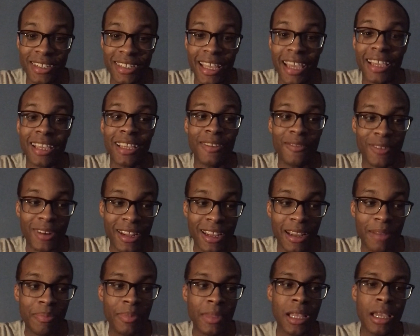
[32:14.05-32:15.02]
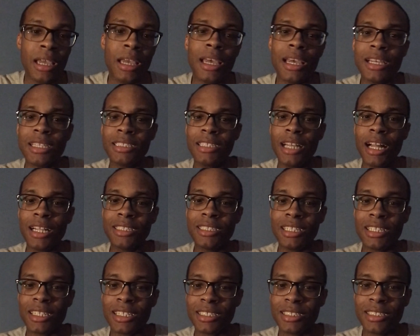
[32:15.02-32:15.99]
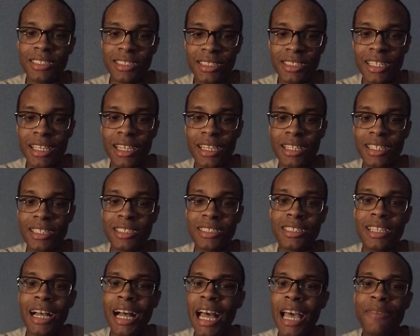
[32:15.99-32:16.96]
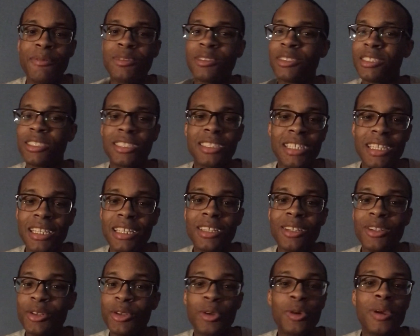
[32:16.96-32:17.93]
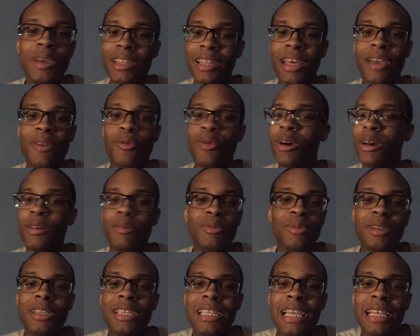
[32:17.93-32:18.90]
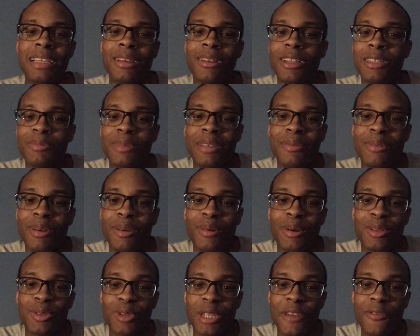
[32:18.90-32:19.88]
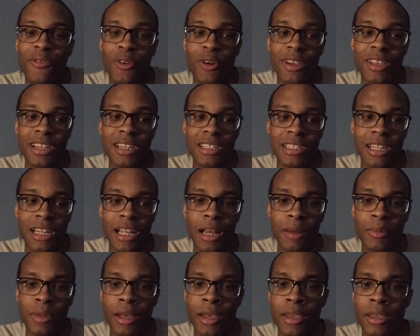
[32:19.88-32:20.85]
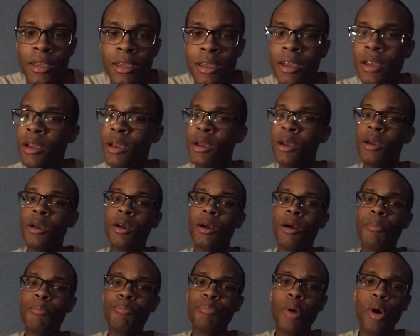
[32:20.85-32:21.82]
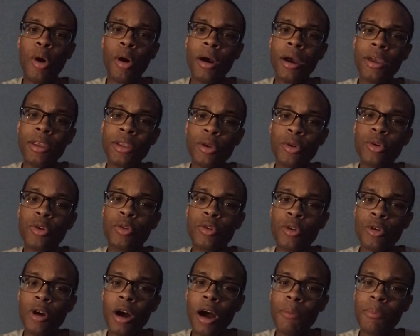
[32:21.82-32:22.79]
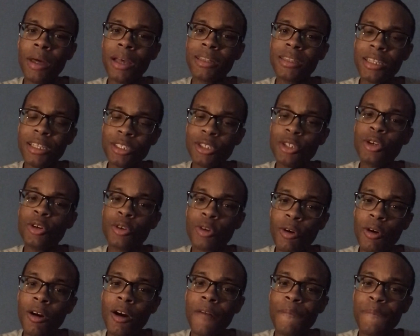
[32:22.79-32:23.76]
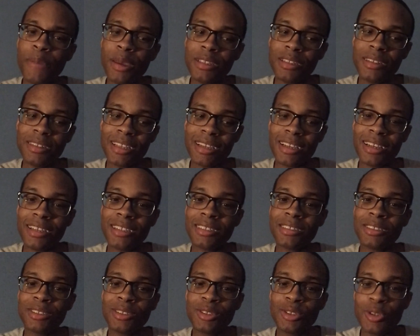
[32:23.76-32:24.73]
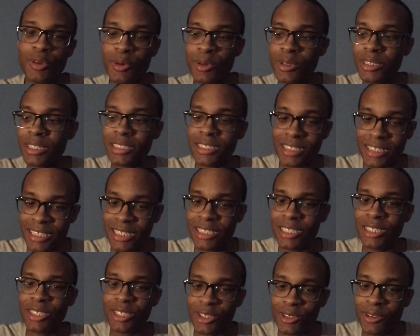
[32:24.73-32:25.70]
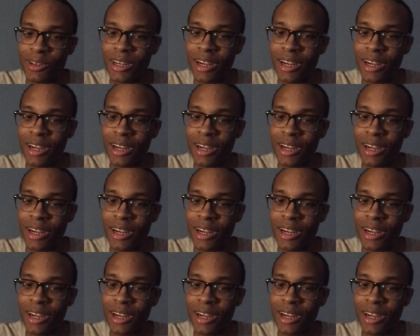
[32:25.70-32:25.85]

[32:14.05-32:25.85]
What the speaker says: Thank you for that. And shout out to Nick because I haven't seen you in like what? It hasn't long been what 3-4 years, and I'm like, boy, you grew. I'm like, did you grow on me something? Because you were just this short.